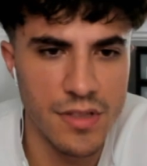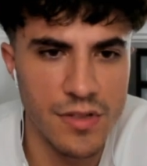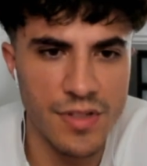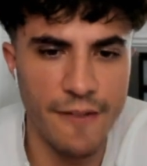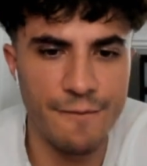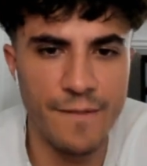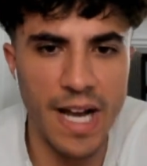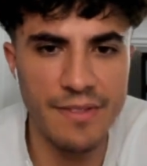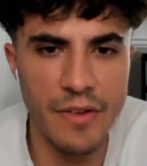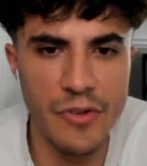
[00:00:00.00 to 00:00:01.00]
There's like
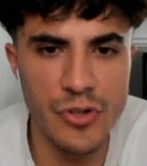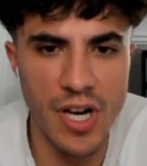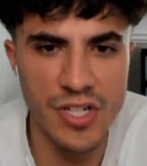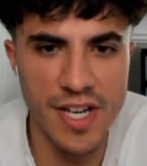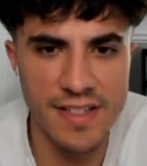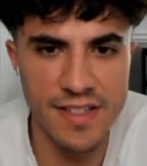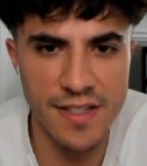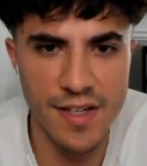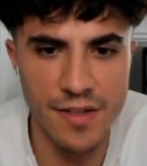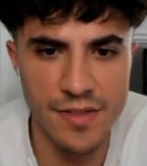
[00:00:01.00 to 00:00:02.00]
five different trash cans in
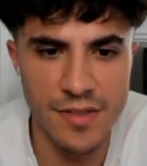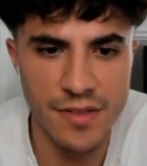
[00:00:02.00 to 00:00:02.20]
this house.